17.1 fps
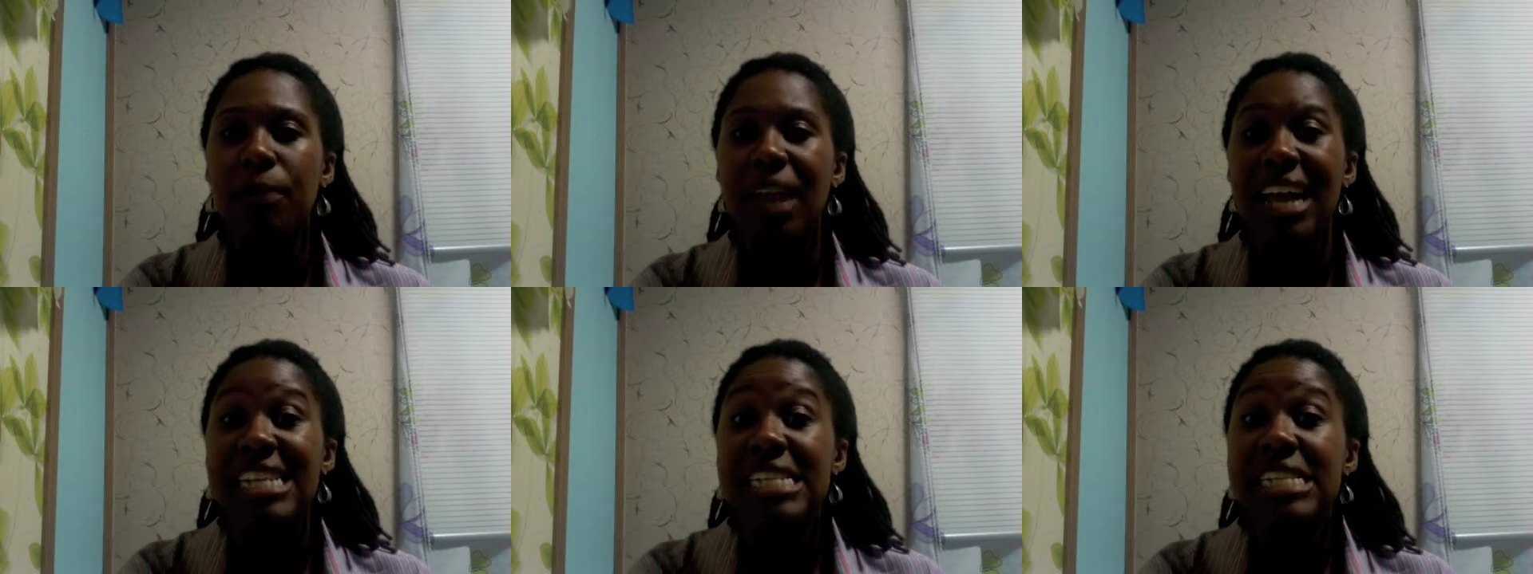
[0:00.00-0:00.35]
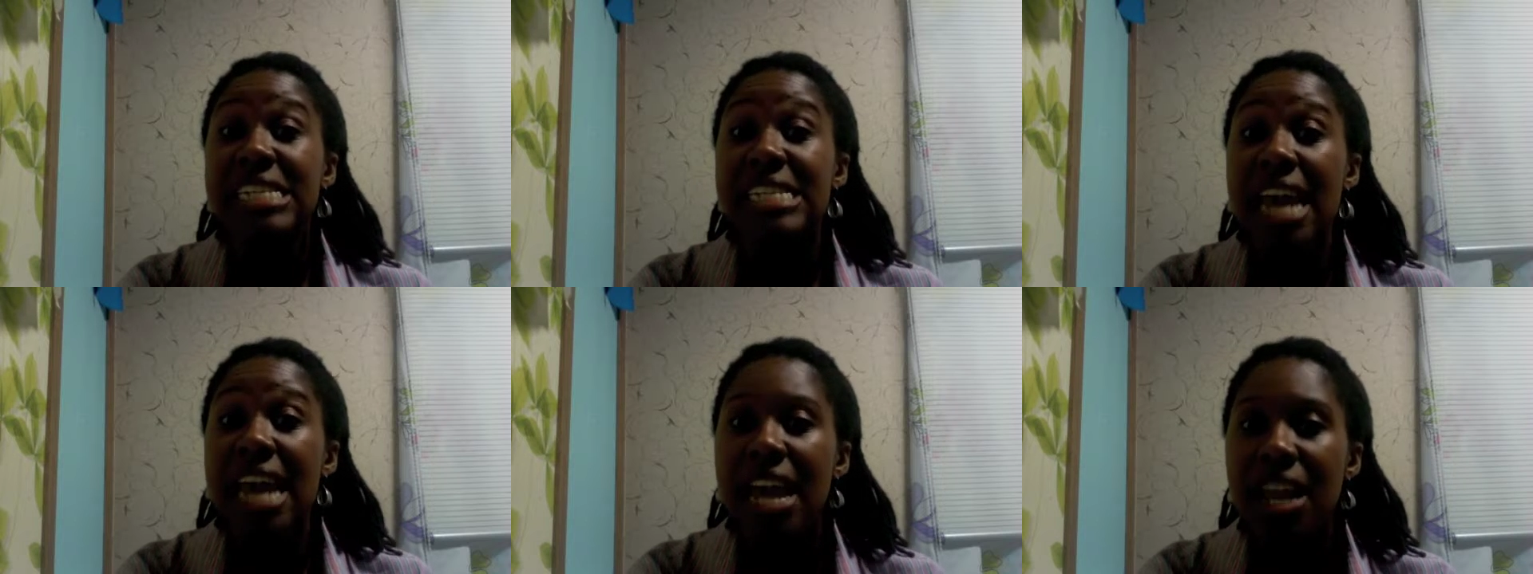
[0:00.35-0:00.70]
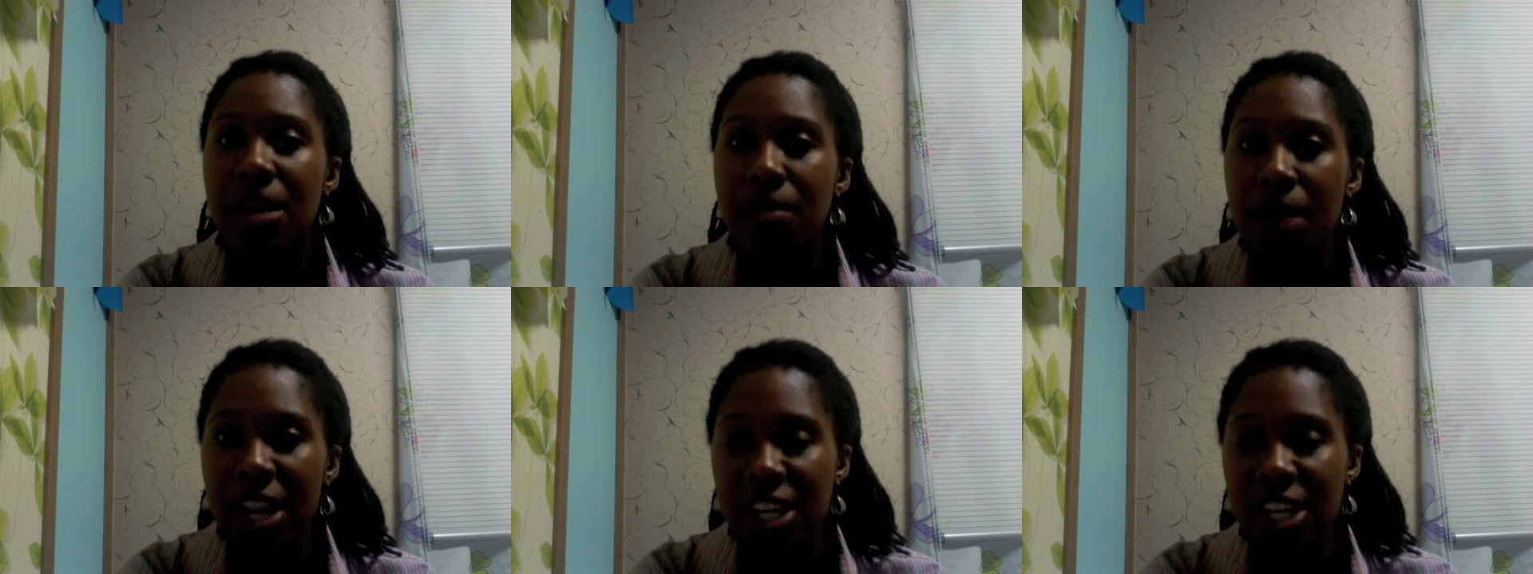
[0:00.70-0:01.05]
like
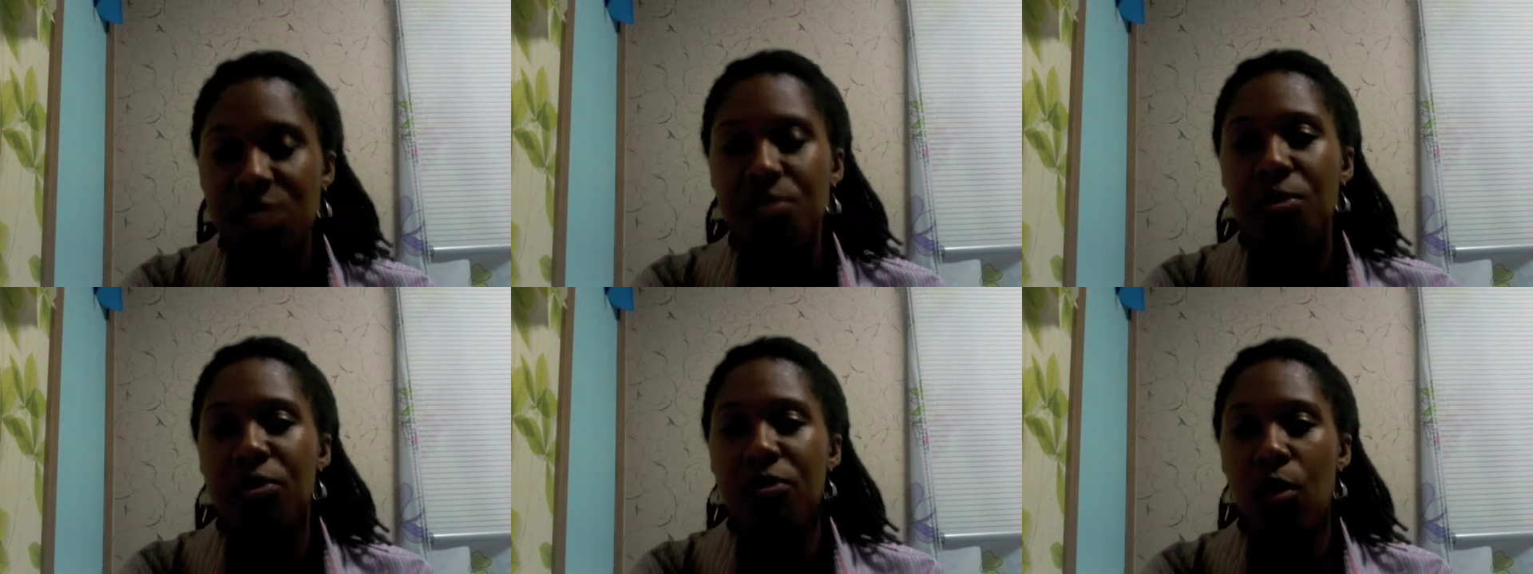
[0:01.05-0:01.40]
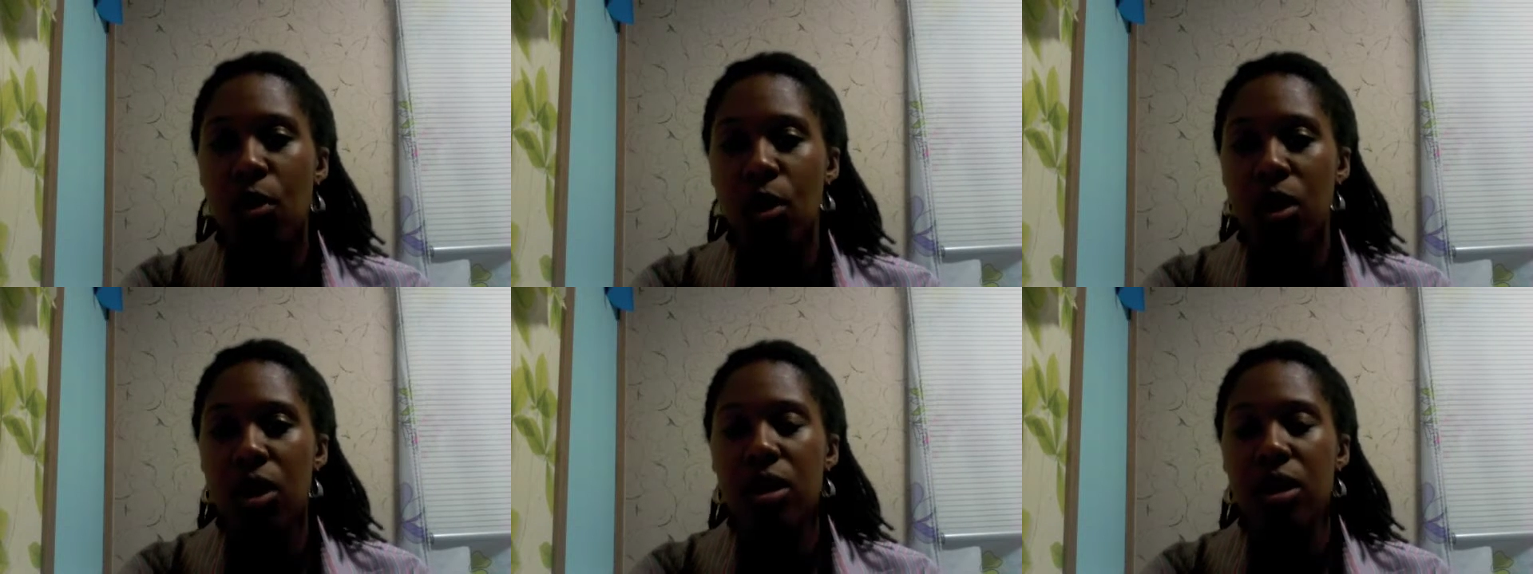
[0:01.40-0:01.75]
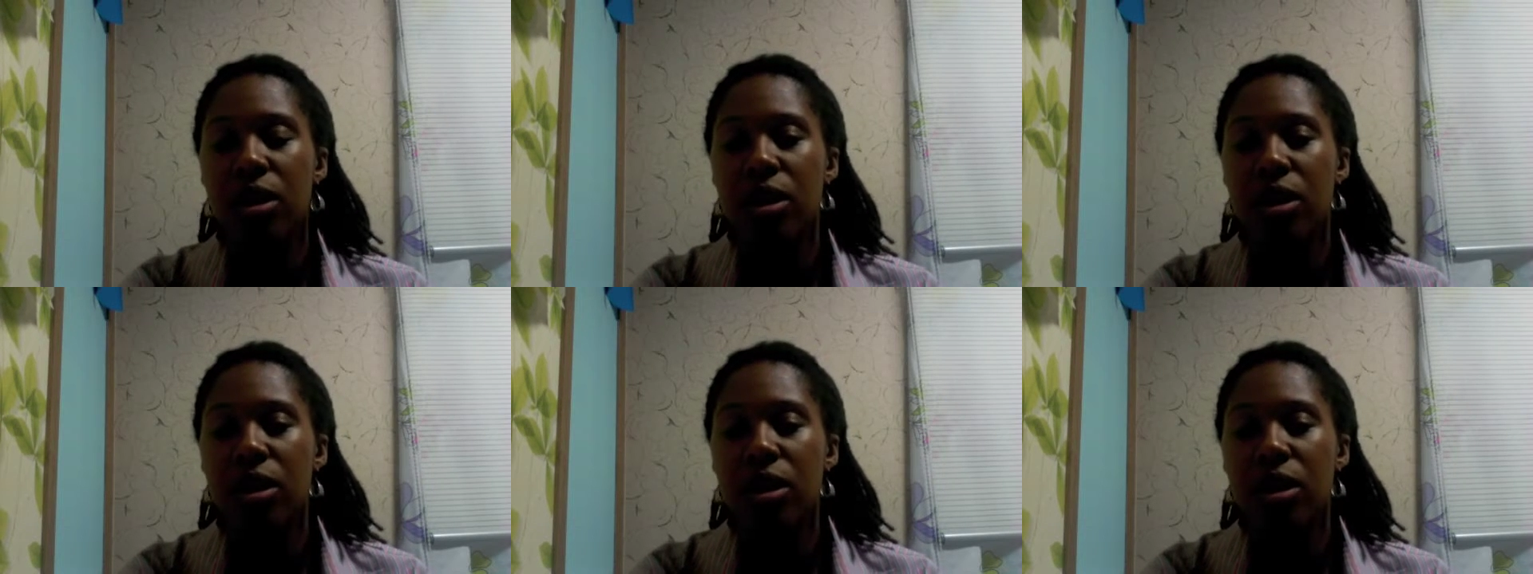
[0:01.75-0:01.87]
10 minutes before